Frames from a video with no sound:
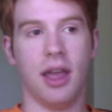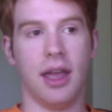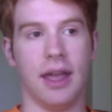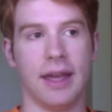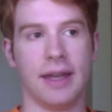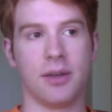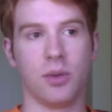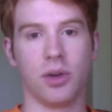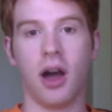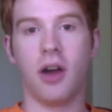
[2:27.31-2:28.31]
And
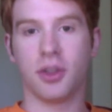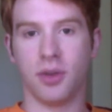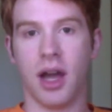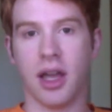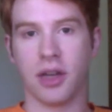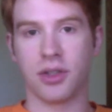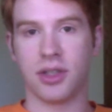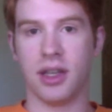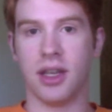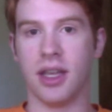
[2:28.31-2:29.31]
we're also not
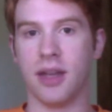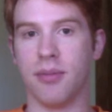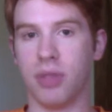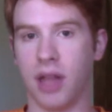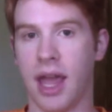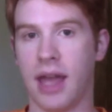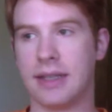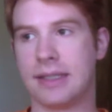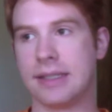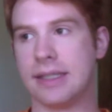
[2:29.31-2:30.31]
interested in
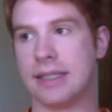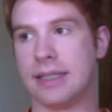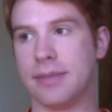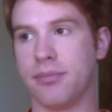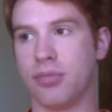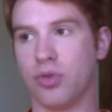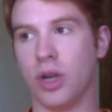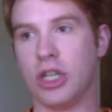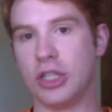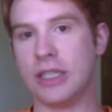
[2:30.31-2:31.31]
bland,
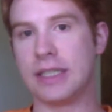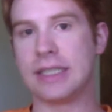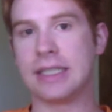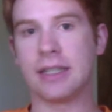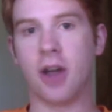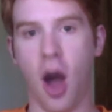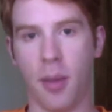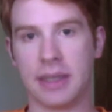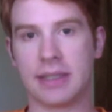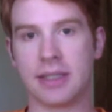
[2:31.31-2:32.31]
prejudiced
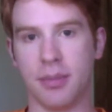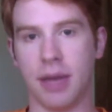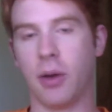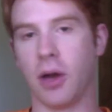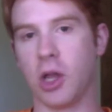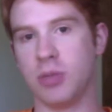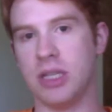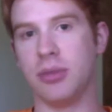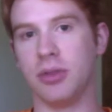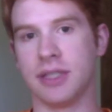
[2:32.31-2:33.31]
comments about other
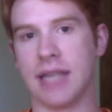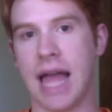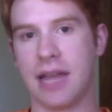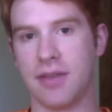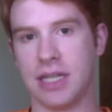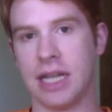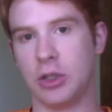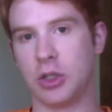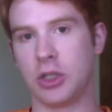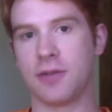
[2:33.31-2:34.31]
people's lack of
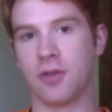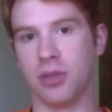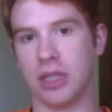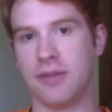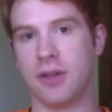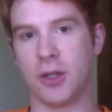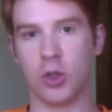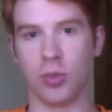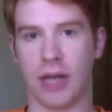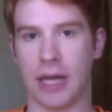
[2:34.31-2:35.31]
intelligence for belief in a
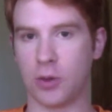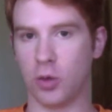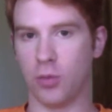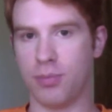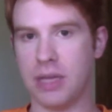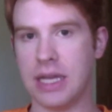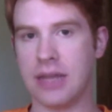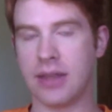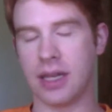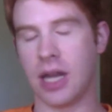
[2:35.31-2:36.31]
supernatural
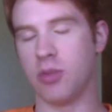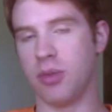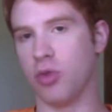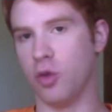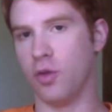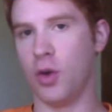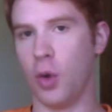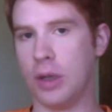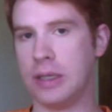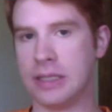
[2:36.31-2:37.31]
being that can neither be proven
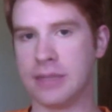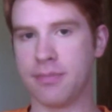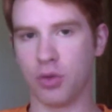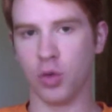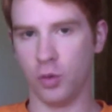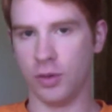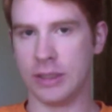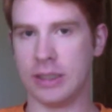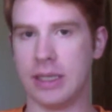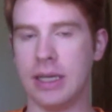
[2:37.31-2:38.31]
nor
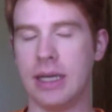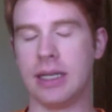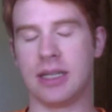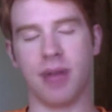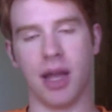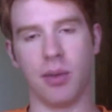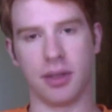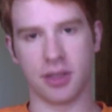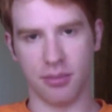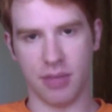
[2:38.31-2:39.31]
disproven, despite
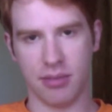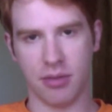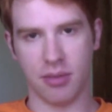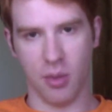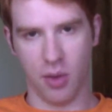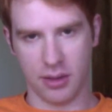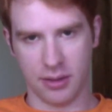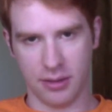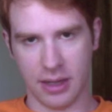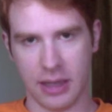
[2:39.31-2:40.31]
what some people may want
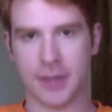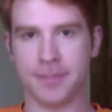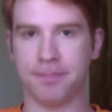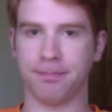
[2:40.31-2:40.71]
to think.